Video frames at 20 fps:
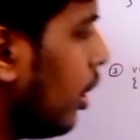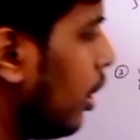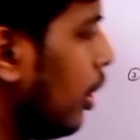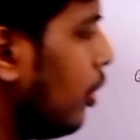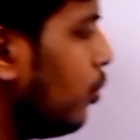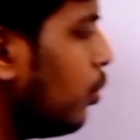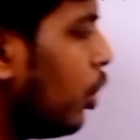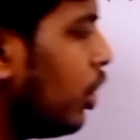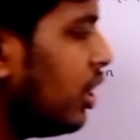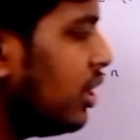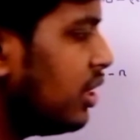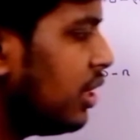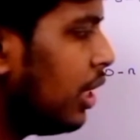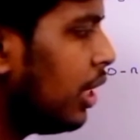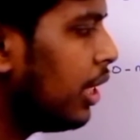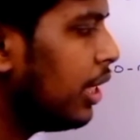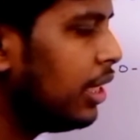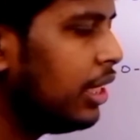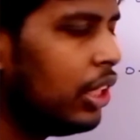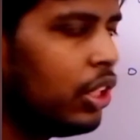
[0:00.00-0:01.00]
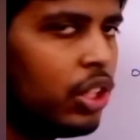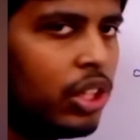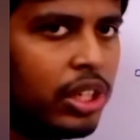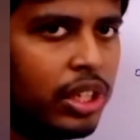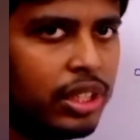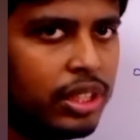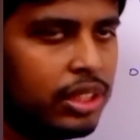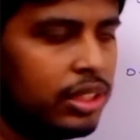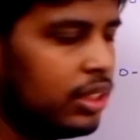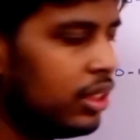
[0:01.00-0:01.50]
Now what is the higher
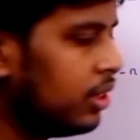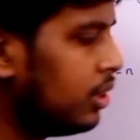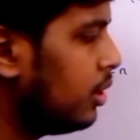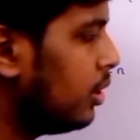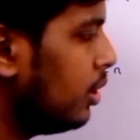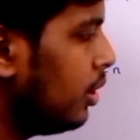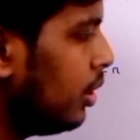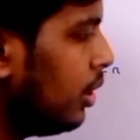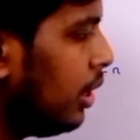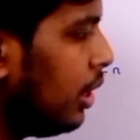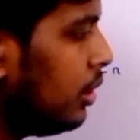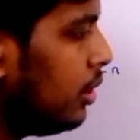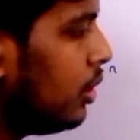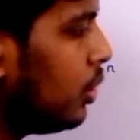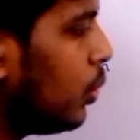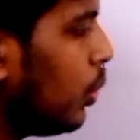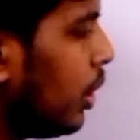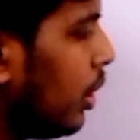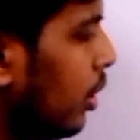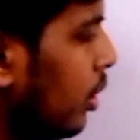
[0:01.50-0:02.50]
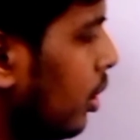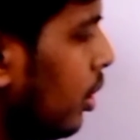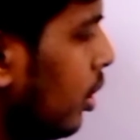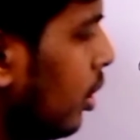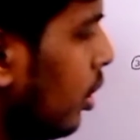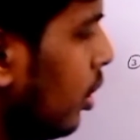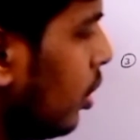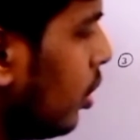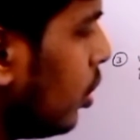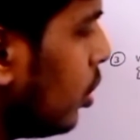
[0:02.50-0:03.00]
order in this? N square.
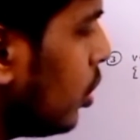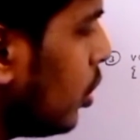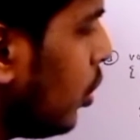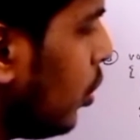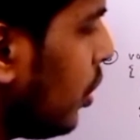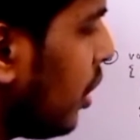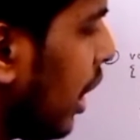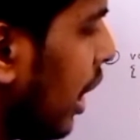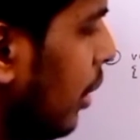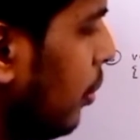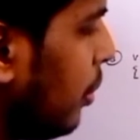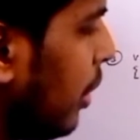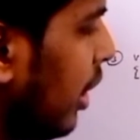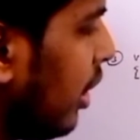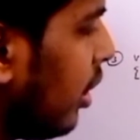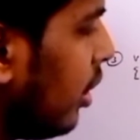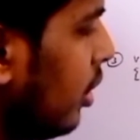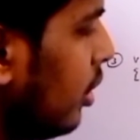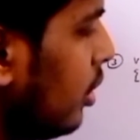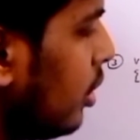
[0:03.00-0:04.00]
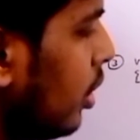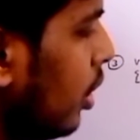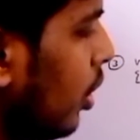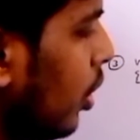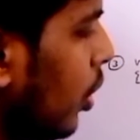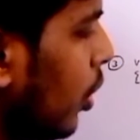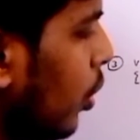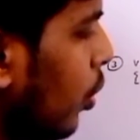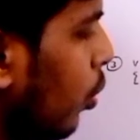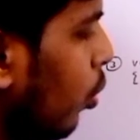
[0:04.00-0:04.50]
So time taken
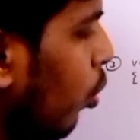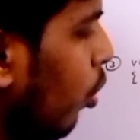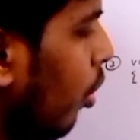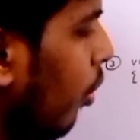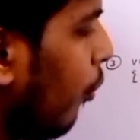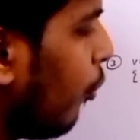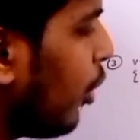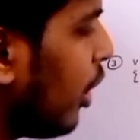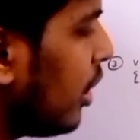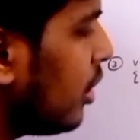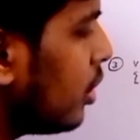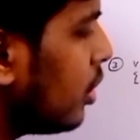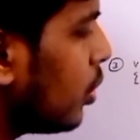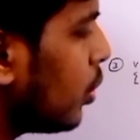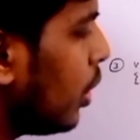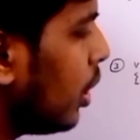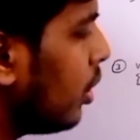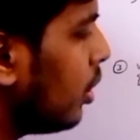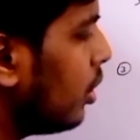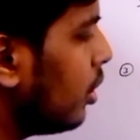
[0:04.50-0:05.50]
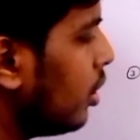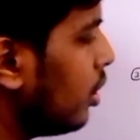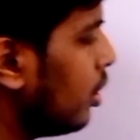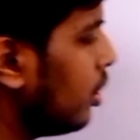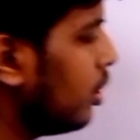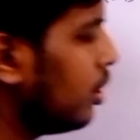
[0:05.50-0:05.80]
is O of n square.